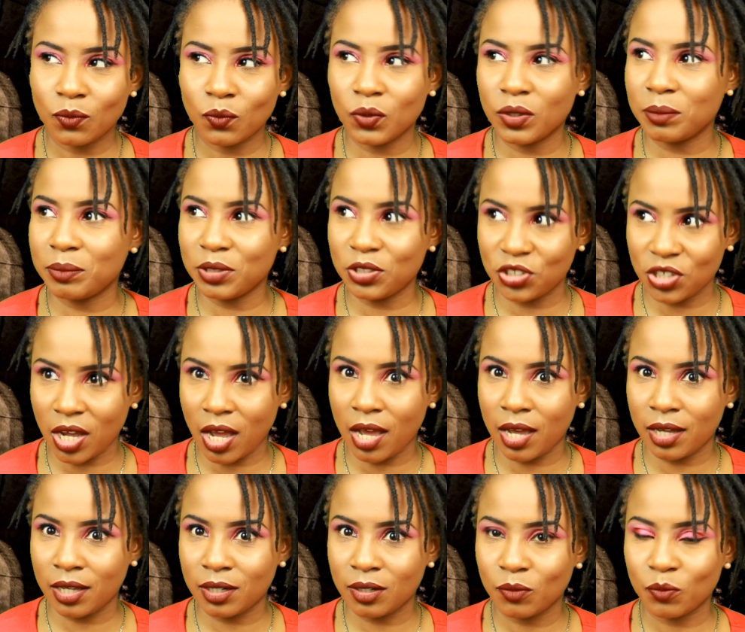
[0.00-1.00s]
Will it be
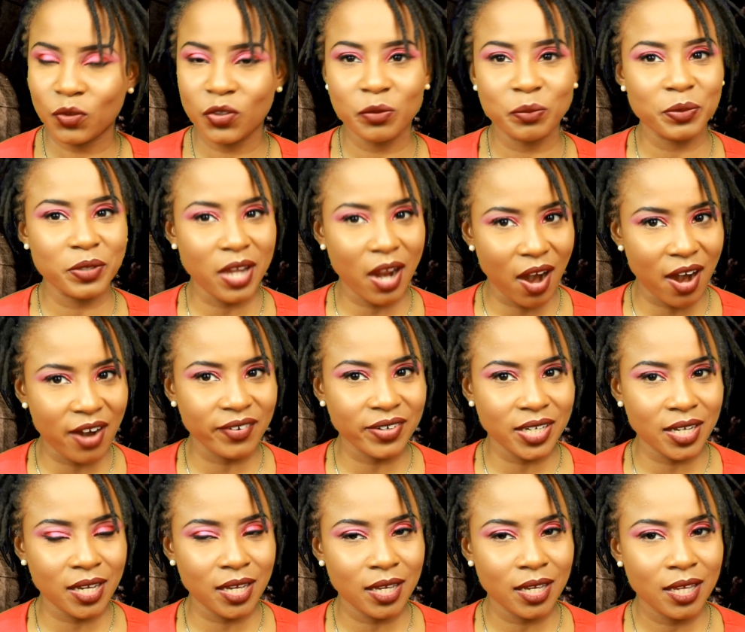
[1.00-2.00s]
John? Will it be
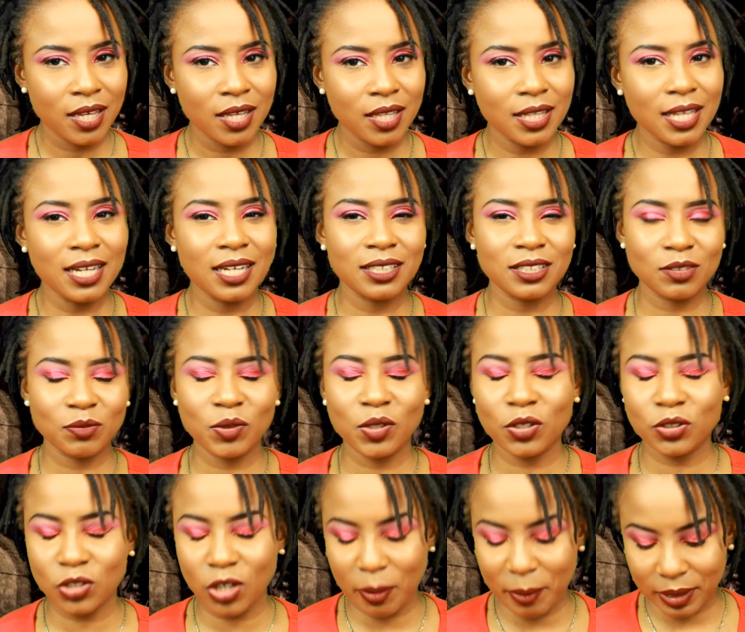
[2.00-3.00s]
Arya? Like let's we're
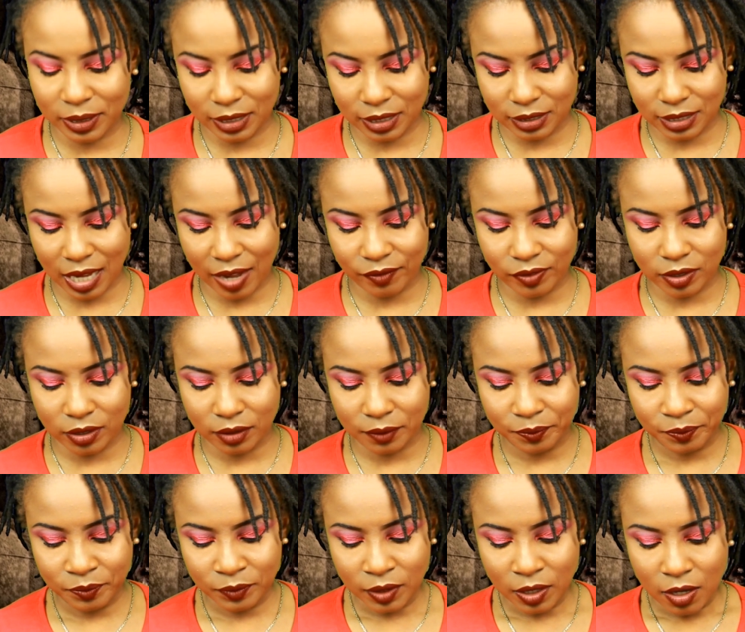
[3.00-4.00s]
gonna talk about this after.